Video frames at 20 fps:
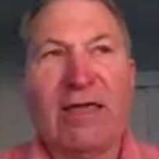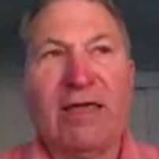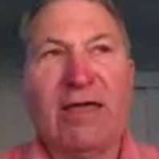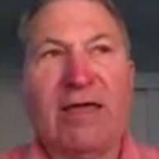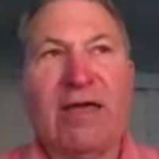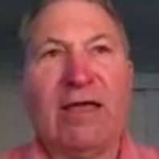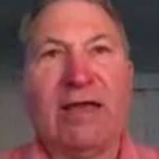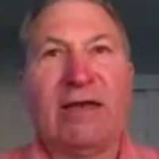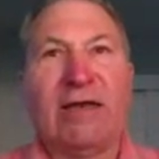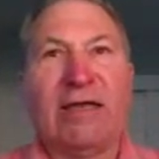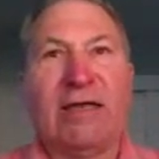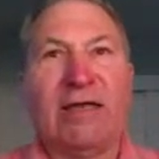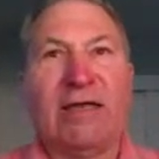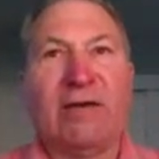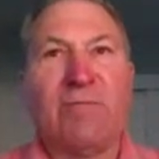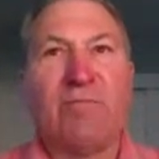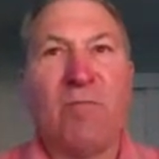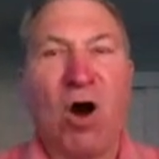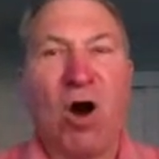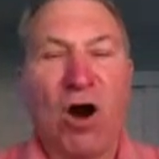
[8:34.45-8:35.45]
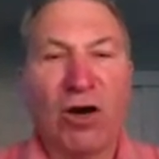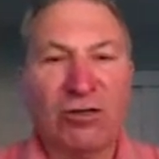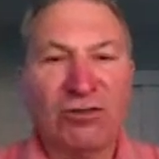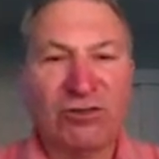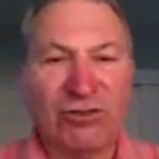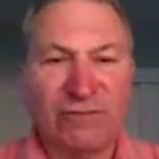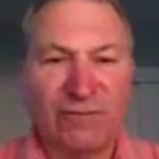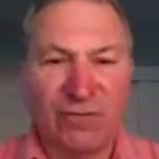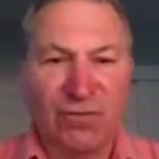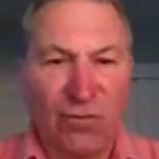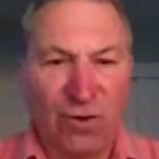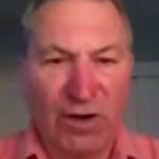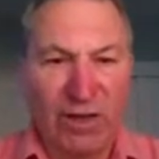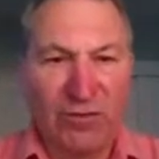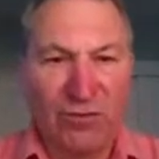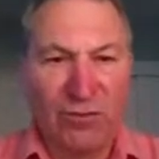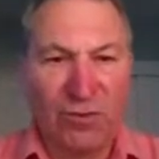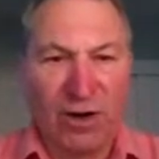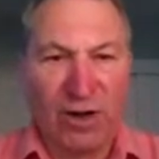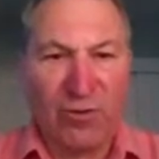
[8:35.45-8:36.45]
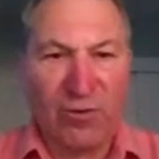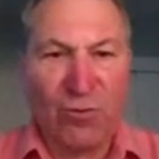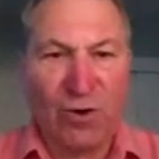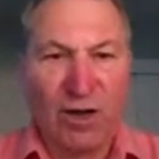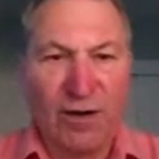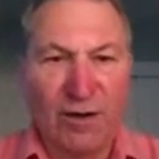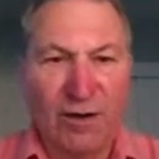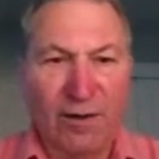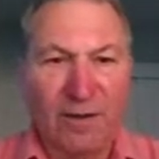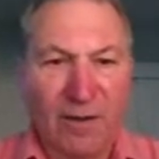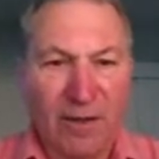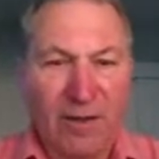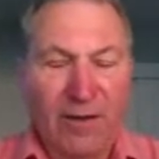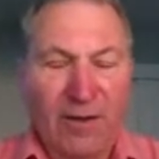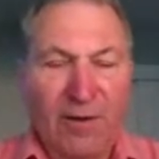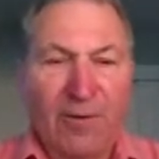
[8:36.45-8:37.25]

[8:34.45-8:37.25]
And in March of 2021,